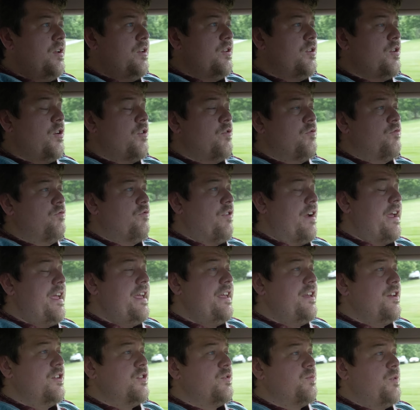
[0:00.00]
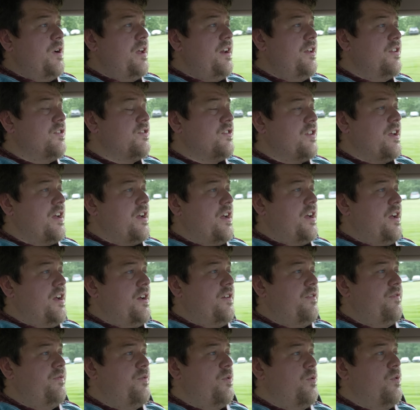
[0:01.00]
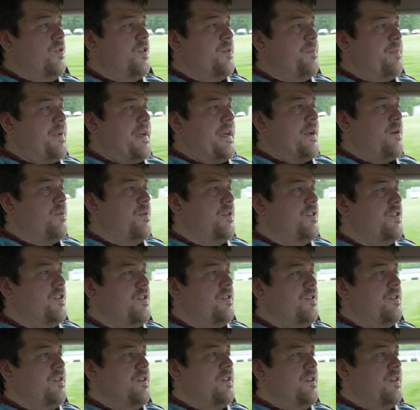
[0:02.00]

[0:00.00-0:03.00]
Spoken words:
Got rake as well as forward and backwards.